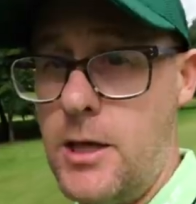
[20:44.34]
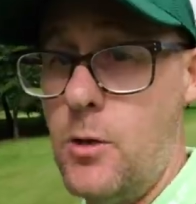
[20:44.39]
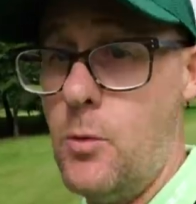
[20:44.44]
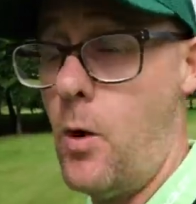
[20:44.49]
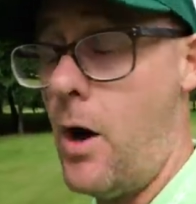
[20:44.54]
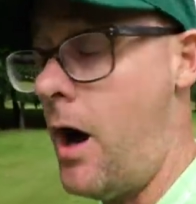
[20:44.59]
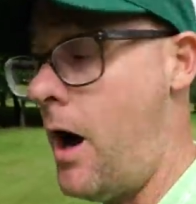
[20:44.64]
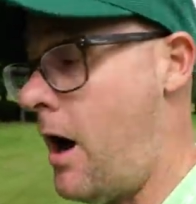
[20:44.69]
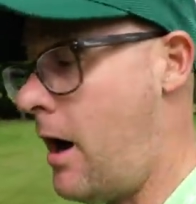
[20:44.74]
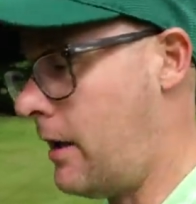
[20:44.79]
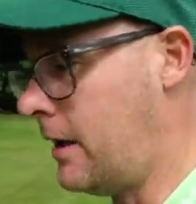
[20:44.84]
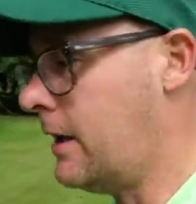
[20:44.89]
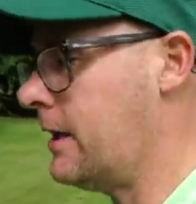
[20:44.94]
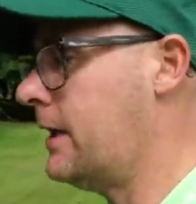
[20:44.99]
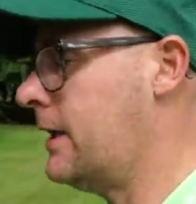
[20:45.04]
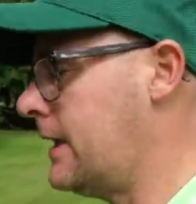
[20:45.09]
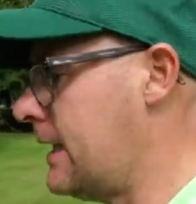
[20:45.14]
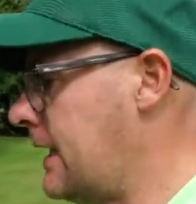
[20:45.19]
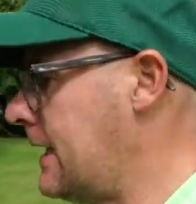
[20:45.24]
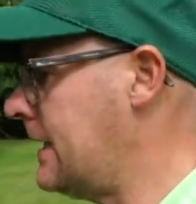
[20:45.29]
you are going
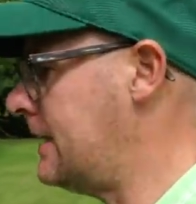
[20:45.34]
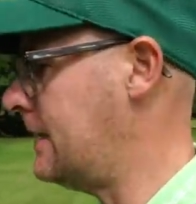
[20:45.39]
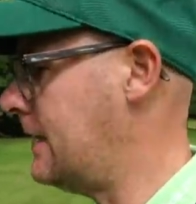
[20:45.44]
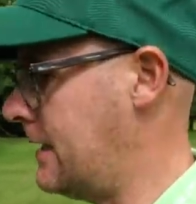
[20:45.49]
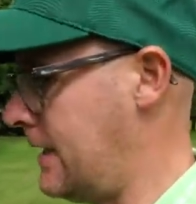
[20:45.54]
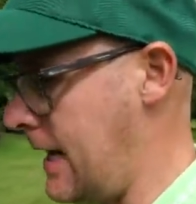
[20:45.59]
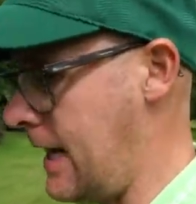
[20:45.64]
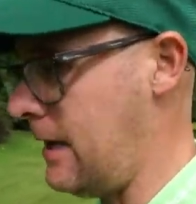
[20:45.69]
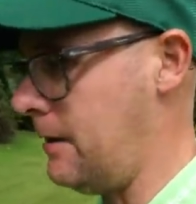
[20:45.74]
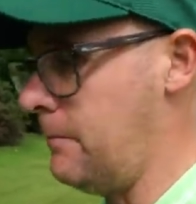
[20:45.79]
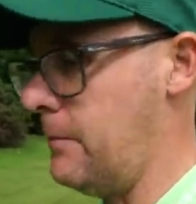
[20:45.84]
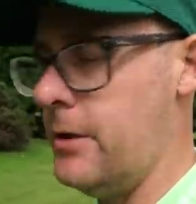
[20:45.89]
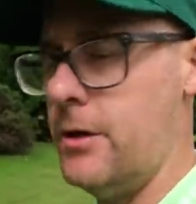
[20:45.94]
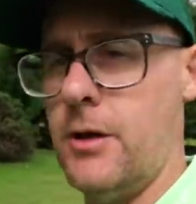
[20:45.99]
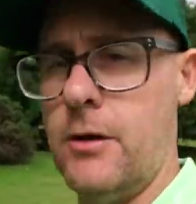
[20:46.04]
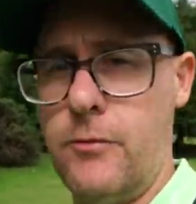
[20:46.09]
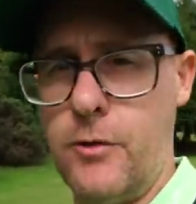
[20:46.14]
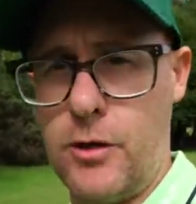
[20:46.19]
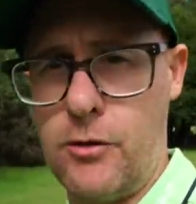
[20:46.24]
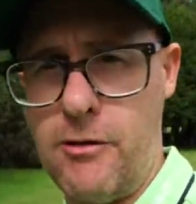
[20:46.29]
to need an element
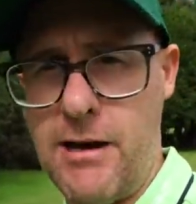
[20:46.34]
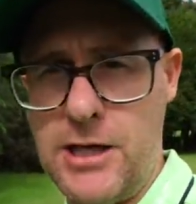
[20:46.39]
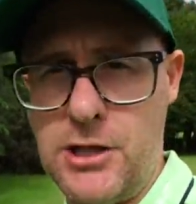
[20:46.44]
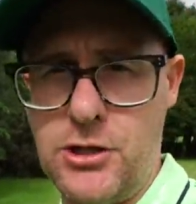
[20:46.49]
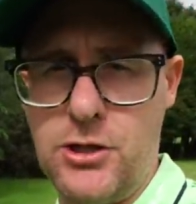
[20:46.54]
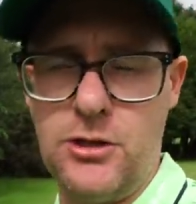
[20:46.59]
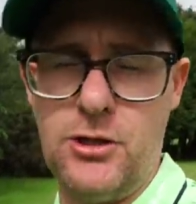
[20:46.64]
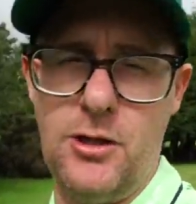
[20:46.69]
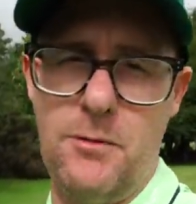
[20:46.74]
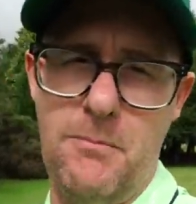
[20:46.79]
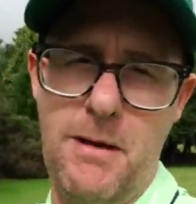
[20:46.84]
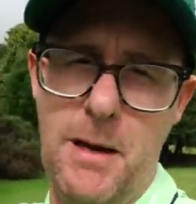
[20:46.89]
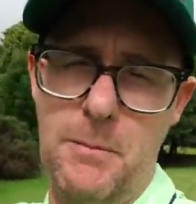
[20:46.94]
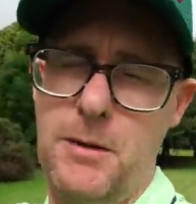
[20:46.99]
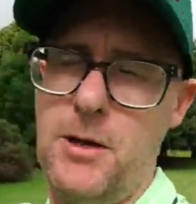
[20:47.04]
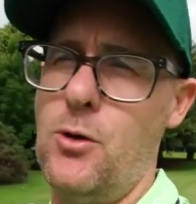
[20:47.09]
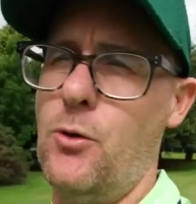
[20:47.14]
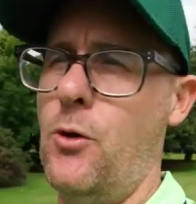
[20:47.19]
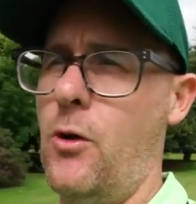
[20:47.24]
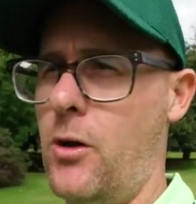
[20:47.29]
of aggression that
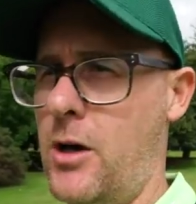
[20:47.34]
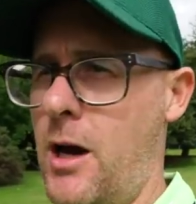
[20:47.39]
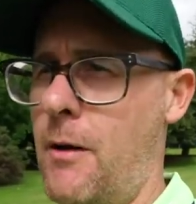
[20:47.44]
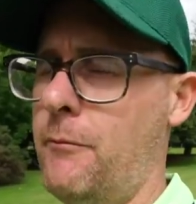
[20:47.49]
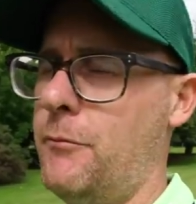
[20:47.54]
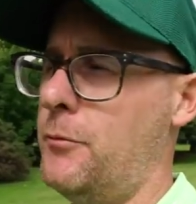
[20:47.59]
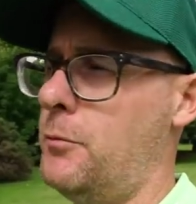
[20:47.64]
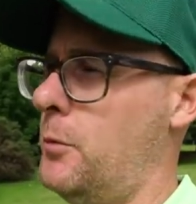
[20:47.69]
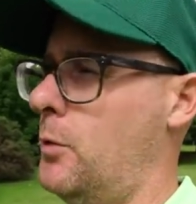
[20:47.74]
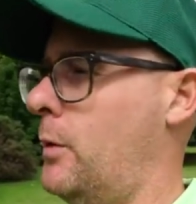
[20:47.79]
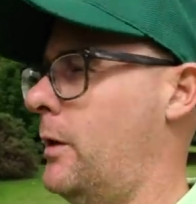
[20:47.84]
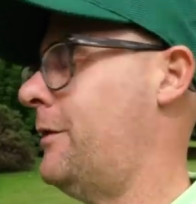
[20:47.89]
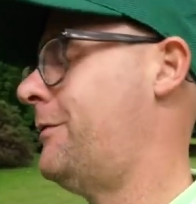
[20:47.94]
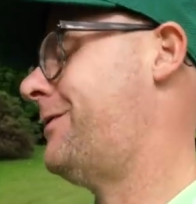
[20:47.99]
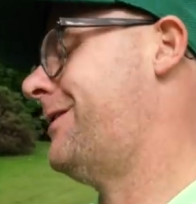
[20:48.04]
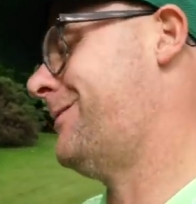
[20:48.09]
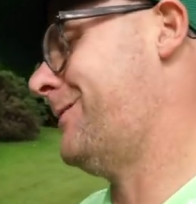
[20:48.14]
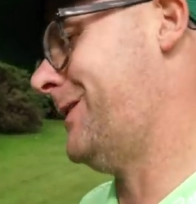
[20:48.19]
maybe you're not comfortable with,